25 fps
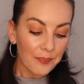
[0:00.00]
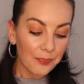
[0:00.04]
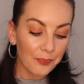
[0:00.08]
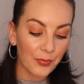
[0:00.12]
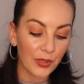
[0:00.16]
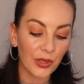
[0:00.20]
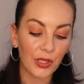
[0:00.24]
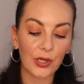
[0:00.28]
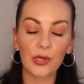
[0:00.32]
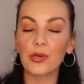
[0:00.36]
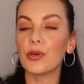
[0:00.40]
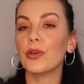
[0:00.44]

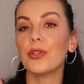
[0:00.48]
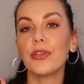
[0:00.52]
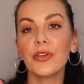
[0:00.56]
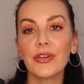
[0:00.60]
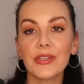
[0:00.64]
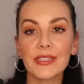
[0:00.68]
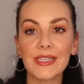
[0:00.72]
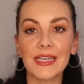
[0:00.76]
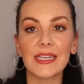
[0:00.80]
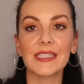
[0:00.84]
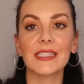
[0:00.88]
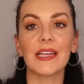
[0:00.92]
But the good
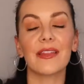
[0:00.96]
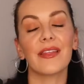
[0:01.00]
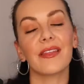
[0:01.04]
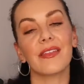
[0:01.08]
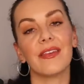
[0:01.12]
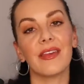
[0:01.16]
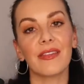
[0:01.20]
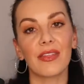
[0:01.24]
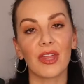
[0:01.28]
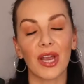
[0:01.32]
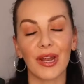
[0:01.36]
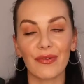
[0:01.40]
news is, and the
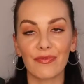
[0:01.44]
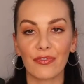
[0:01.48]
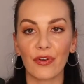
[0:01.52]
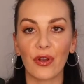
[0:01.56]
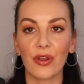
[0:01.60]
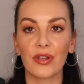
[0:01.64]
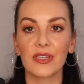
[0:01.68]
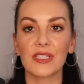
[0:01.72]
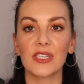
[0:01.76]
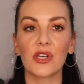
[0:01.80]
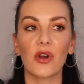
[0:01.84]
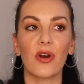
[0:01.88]
thing that I'm
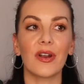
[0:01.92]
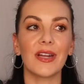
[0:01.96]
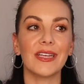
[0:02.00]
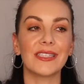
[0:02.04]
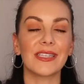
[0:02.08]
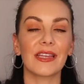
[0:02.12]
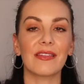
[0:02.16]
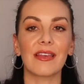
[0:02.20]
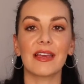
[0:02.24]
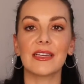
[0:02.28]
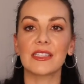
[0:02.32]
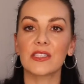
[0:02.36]
focusing on, is
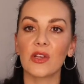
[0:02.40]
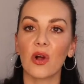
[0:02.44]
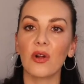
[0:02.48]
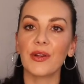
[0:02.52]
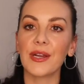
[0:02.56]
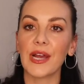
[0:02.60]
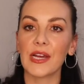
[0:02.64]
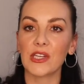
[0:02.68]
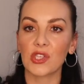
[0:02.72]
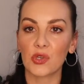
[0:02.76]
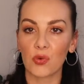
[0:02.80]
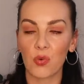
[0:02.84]
that they sold
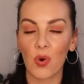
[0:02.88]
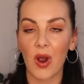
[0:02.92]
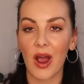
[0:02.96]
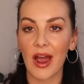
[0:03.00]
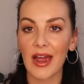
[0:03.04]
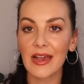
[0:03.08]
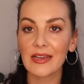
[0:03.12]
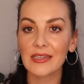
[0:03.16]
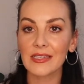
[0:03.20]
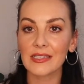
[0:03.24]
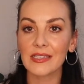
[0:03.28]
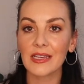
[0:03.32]
out
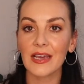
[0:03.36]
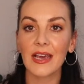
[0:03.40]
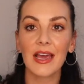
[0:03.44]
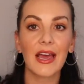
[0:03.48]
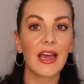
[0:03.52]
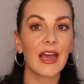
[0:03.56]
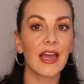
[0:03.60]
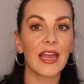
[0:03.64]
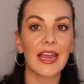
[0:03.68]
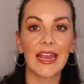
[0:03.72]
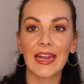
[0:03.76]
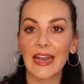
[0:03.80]
twice
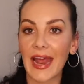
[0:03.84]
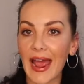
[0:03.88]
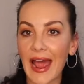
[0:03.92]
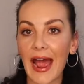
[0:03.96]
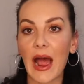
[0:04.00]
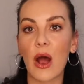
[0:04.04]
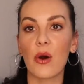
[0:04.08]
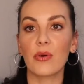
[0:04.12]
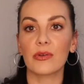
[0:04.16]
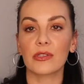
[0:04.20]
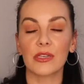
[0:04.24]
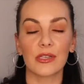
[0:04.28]
in
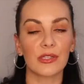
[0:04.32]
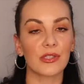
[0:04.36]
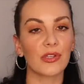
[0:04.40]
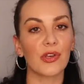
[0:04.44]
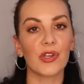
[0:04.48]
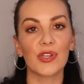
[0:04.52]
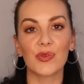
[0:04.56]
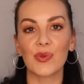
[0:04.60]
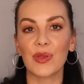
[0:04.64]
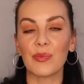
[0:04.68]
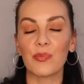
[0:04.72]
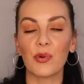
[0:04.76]
hours as
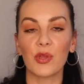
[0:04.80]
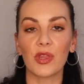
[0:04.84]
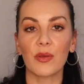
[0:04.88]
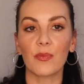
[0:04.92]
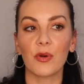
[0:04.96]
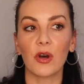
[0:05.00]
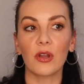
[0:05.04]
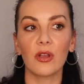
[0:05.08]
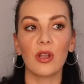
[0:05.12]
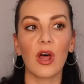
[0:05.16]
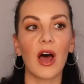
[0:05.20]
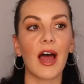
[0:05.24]
soon as we put them
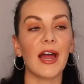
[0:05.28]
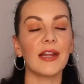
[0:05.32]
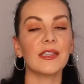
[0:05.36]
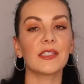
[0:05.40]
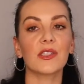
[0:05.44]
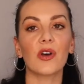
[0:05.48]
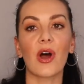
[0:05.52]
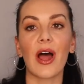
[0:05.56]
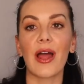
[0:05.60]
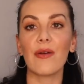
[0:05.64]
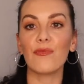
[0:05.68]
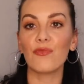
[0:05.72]
online.
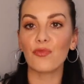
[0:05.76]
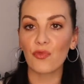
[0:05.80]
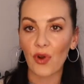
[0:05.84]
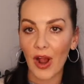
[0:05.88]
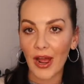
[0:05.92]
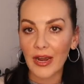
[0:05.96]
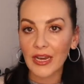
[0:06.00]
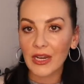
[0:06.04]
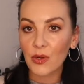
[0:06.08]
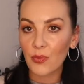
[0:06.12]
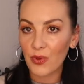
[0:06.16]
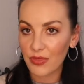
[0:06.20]
So I'm
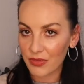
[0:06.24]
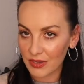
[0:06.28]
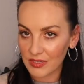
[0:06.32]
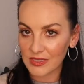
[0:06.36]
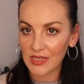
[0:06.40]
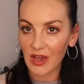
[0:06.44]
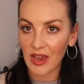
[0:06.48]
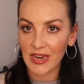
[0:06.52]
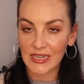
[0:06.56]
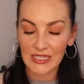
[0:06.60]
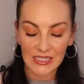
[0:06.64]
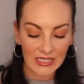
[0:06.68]
running with this
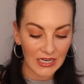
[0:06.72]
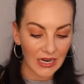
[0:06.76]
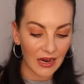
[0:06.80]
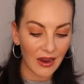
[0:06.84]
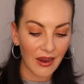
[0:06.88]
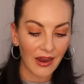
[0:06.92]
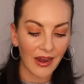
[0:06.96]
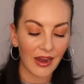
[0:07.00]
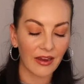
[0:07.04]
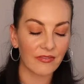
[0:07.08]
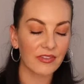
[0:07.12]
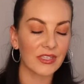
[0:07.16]
idea.
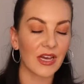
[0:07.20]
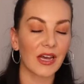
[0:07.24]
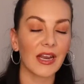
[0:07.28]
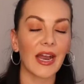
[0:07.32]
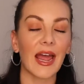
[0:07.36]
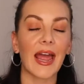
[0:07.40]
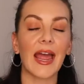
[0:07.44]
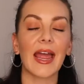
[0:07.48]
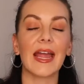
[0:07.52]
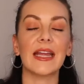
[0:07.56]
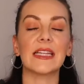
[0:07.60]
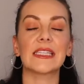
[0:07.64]
I've done
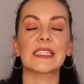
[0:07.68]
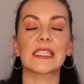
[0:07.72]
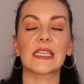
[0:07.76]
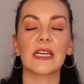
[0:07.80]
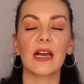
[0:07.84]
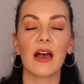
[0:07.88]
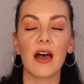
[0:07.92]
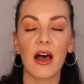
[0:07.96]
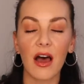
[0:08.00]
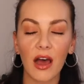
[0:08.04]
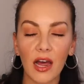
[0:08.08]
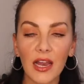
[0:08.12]
a
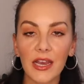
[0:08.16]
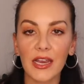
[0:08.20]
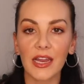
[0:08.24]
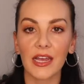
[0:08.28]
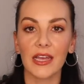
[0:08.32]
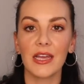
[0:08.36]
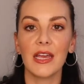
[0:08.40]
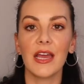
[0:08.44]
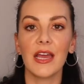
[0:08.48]
ton